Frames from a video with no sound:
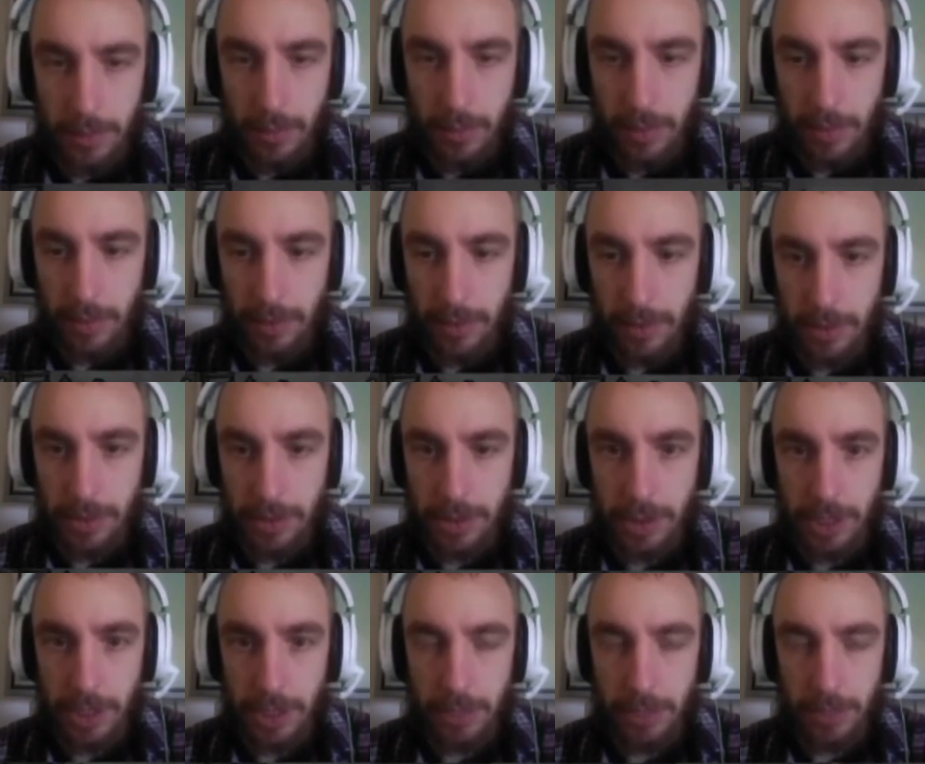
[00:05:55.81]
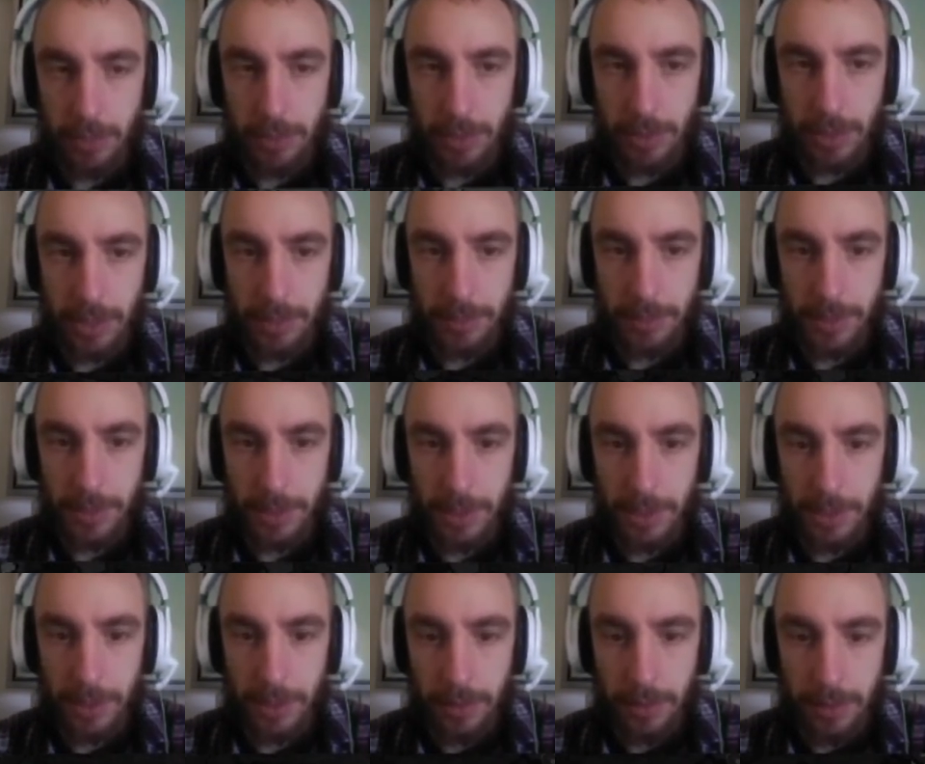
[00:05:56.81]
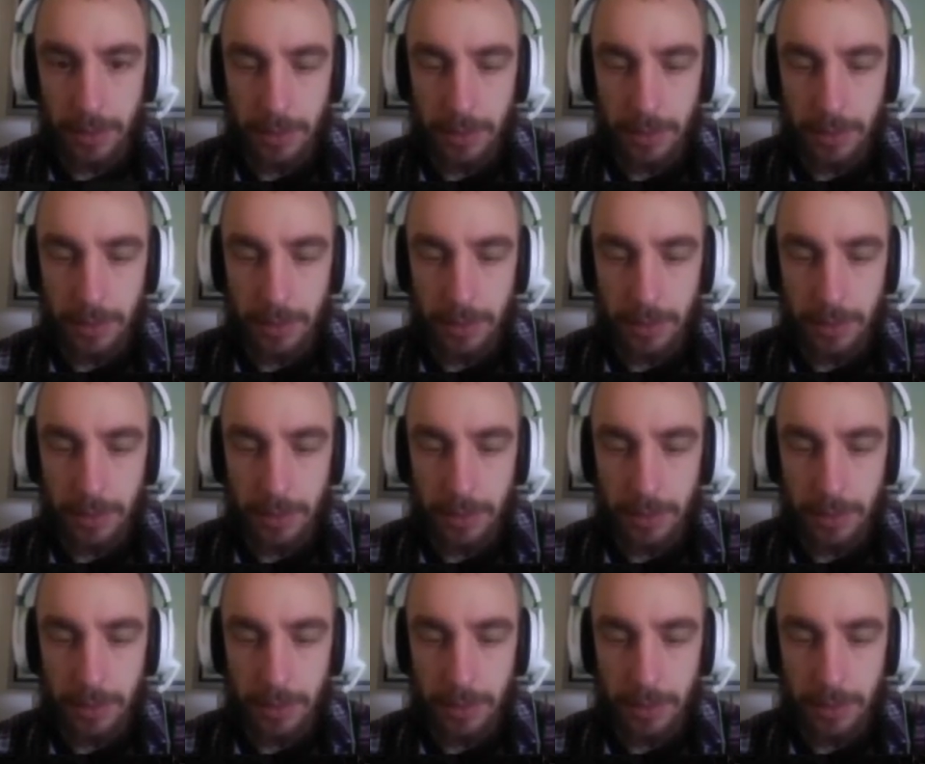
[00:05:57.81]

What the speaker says: We have an oxygen output up there.